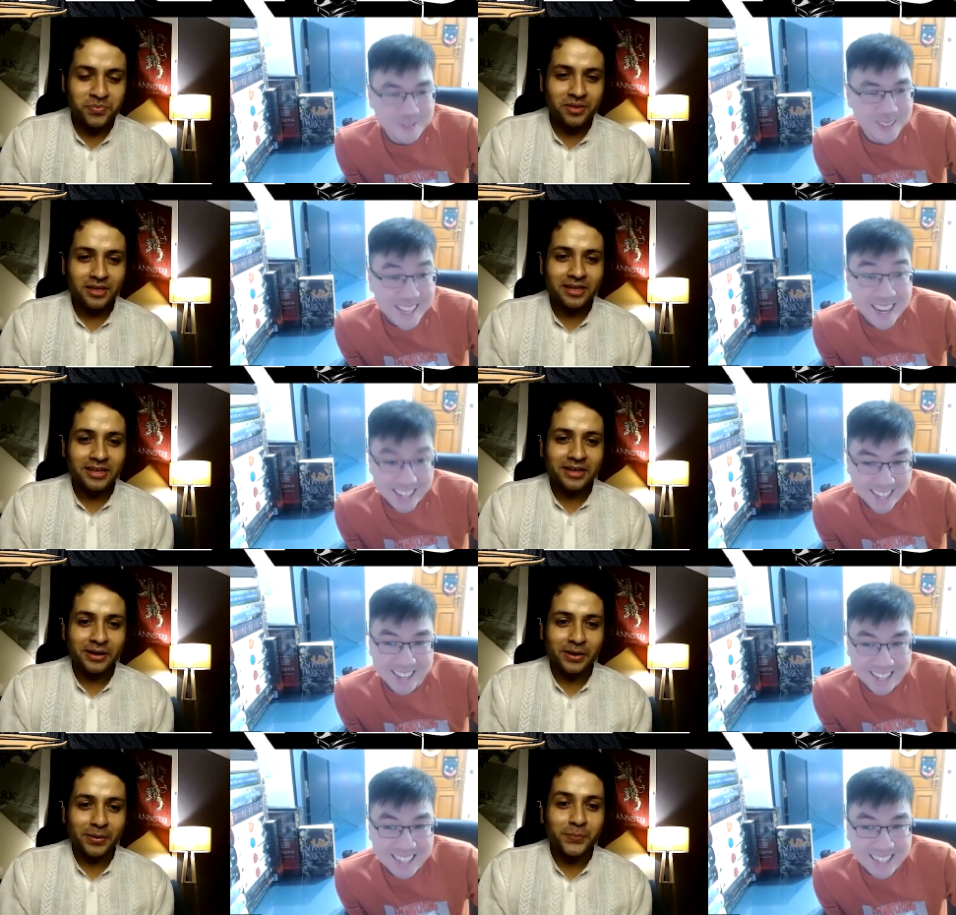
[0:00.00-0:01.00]
Speaker 1: Yeah,
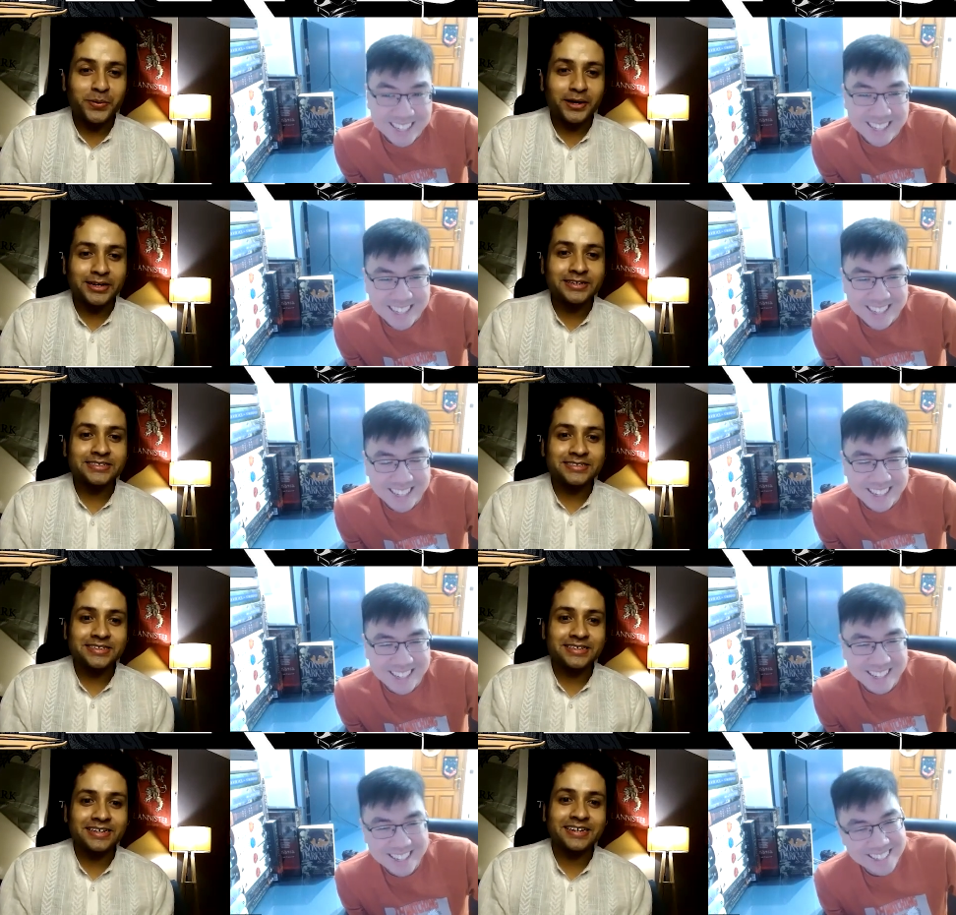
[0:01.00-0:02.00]
yeah. Because,
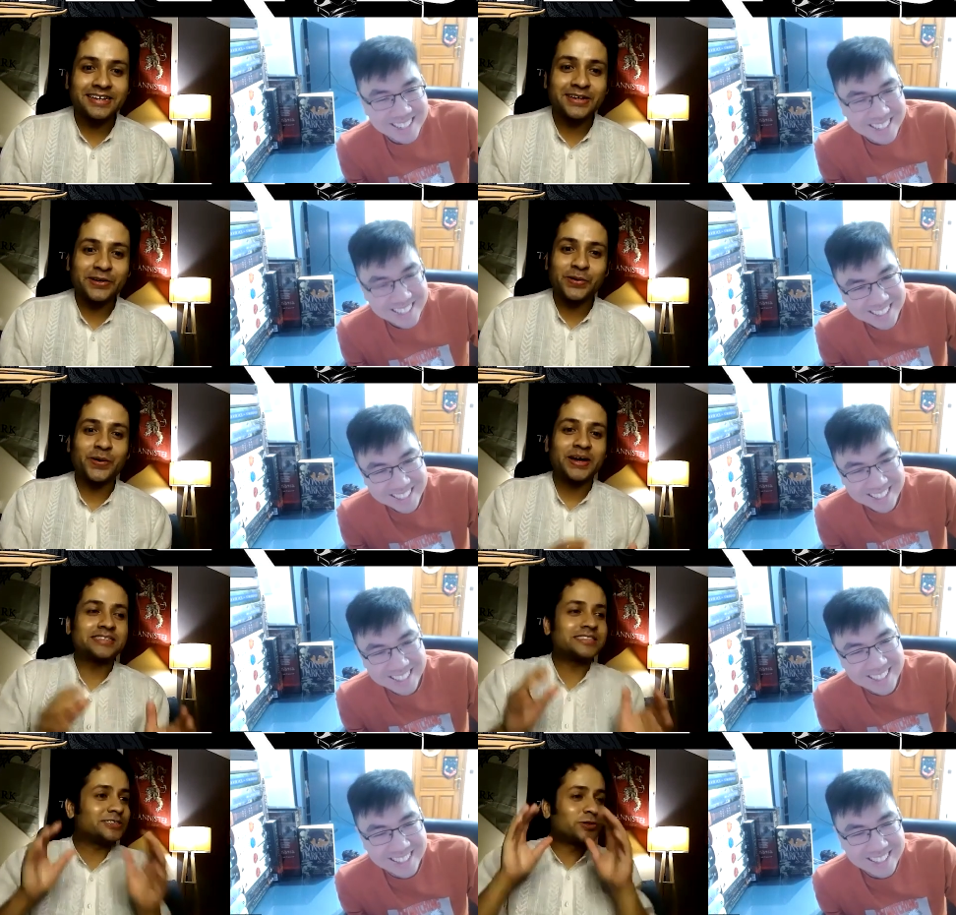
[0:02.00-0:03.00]
you know,
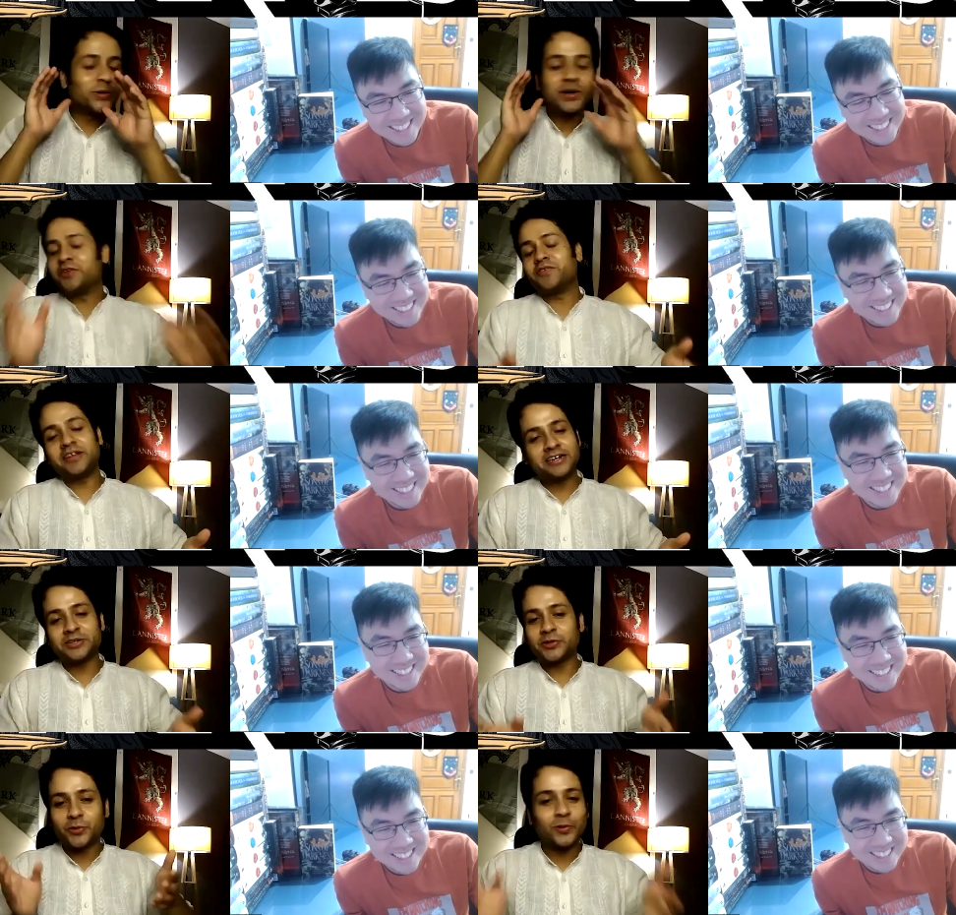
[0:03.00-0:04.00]
it's so
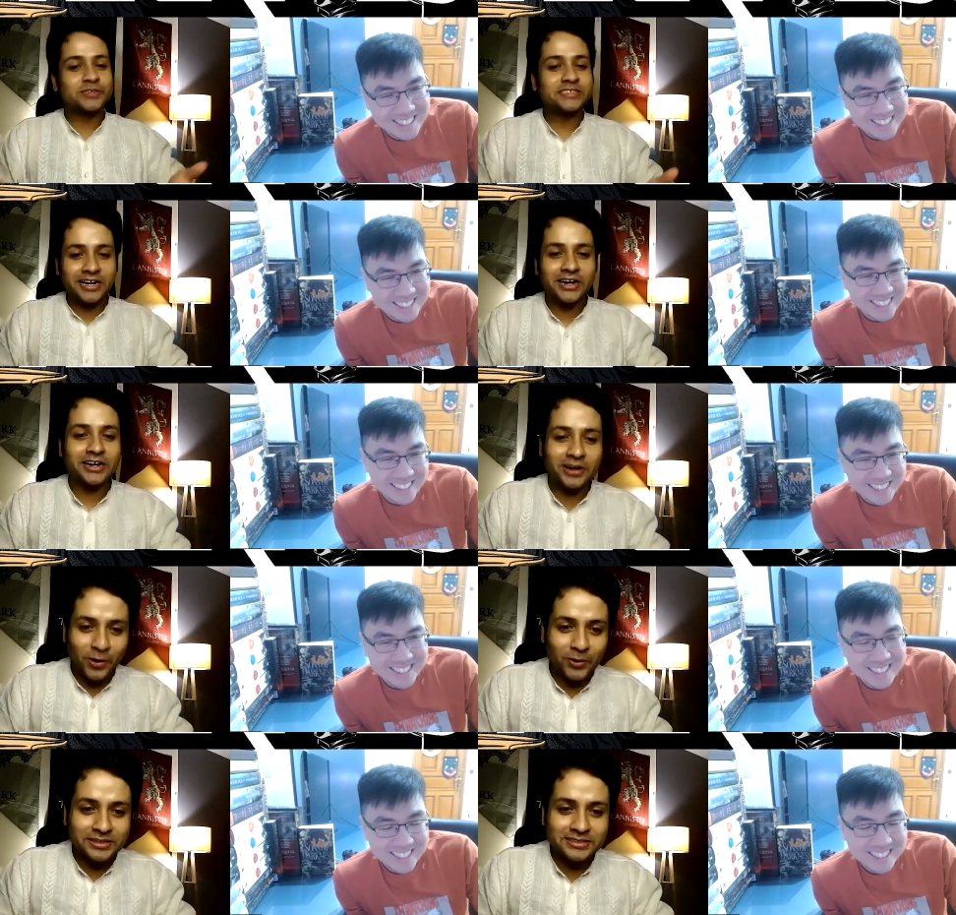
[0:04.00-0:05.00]
convenient to host our
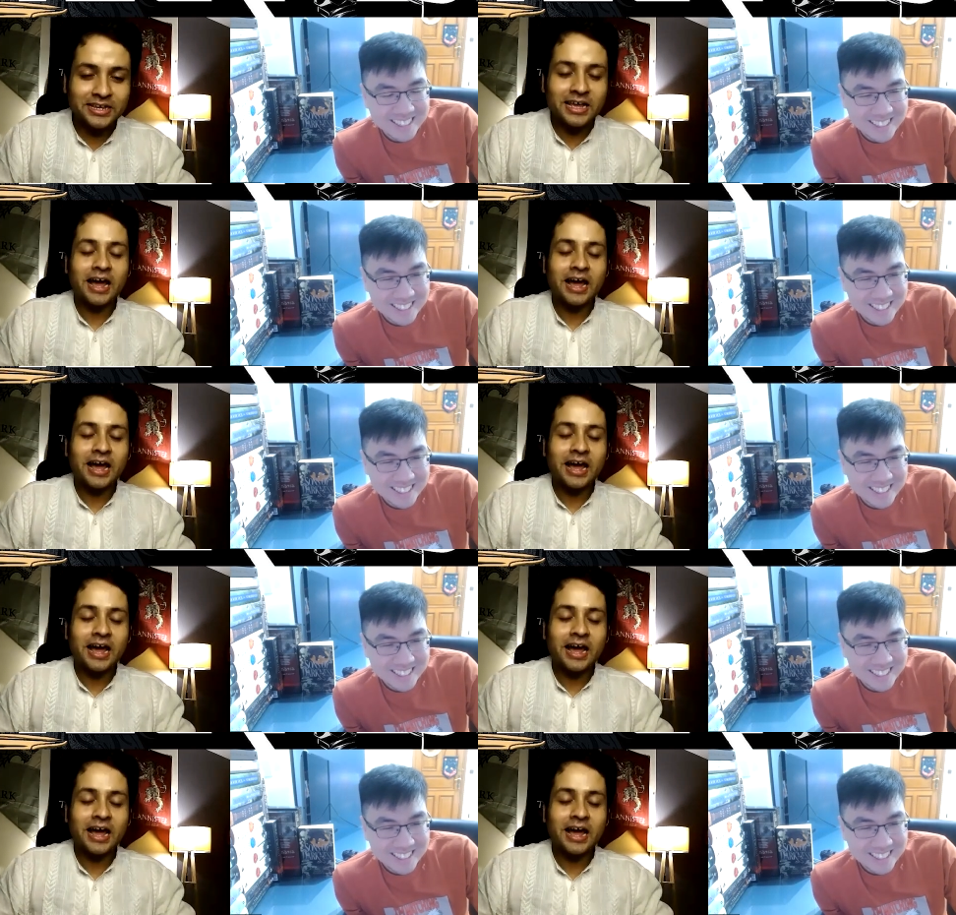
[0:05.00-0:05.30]
calls.